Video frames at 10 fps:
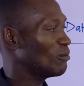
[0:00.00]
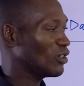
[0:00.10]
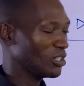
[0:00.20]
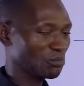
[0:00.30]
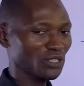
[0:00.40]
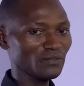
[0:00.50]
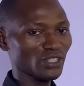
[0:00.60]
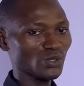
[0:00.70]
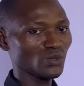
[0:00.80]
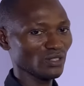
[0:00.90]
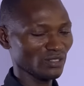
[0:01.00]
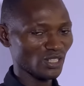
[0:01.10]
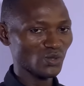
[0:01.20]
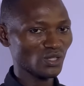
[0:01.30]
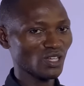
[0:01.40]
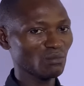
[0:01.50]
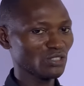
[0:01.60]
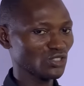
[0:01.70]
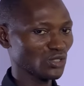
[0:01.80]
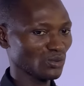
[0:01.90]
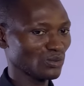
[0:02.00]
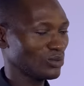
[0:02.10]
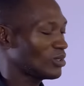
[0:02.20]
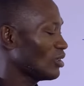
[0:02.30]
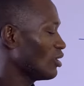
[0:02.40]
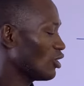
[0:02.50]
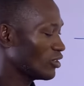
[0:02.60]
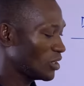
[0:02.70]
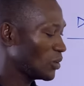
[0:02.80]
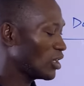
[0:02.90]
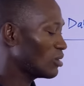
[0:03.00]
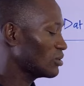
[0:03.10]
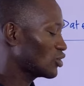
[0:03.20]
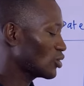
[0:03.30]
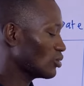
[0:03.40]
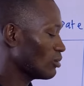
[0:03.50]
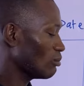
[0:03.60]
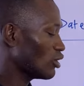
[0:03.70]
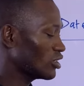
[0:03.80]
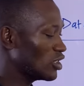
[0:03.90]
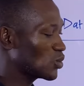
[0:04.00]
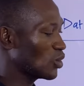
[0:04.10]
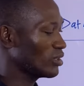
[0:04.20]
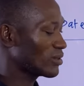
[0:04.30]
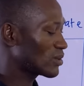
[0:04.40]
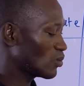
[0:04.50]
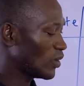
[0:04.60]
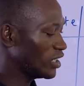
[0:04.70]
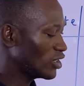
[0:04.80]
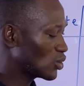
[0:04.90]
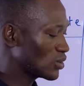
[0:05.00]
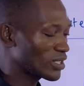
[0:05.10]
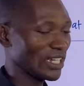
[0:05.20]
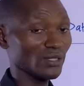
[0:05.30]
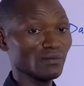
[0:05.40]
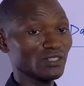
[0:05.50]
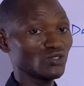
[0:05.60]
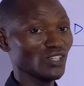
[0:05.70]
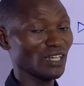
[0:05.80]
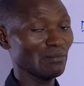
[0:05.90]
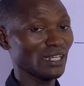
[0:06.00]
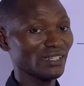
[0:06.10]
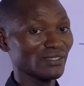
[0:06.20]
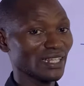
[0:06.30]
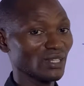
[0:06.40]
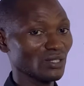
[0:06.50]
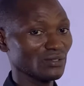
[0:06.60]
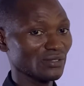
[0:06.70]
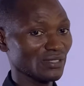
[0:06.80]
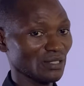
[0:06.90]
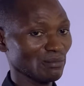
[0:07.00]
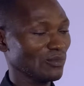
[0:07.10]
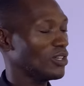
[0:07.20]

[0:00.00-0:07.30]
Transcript: But the previous one, it will not be shown, or they will not be shown. But these ones, when the two sides of the trial balance are not the same,